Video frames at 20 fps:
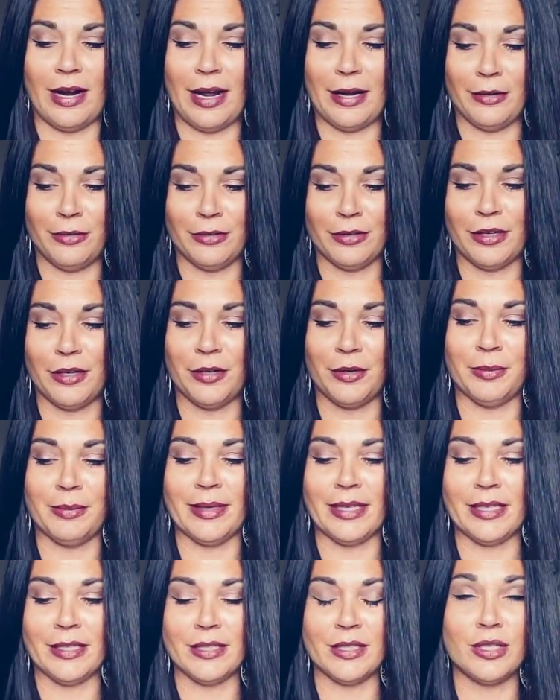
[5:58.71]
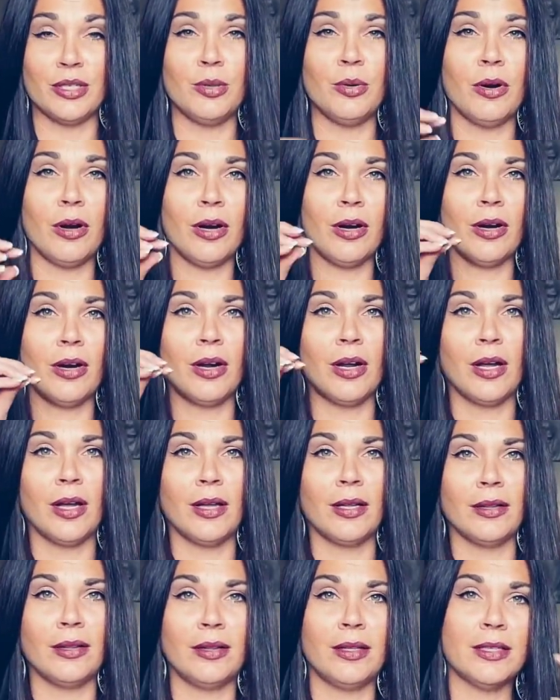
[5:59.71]
I don't know because you are
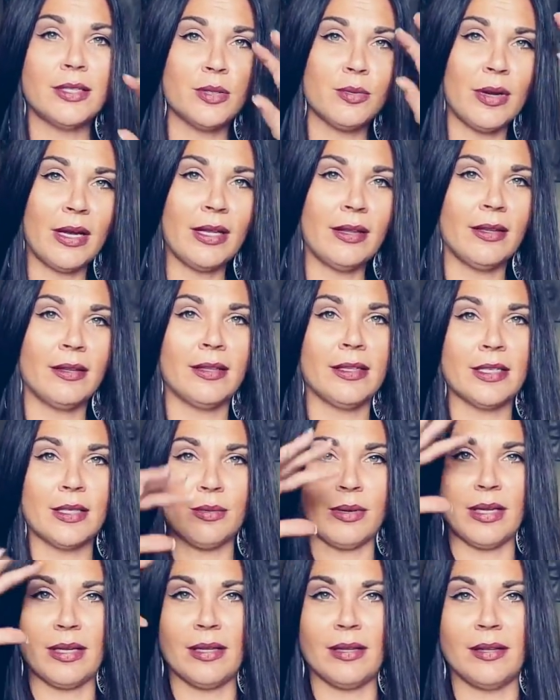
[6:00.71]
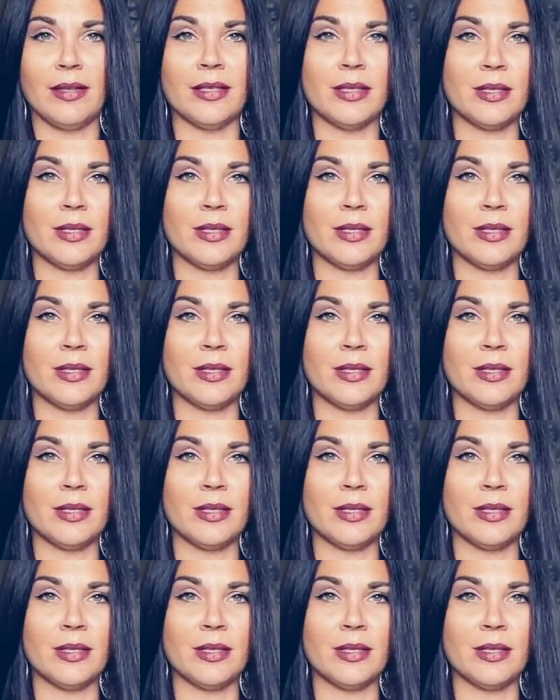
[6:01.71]
this way, then this way, then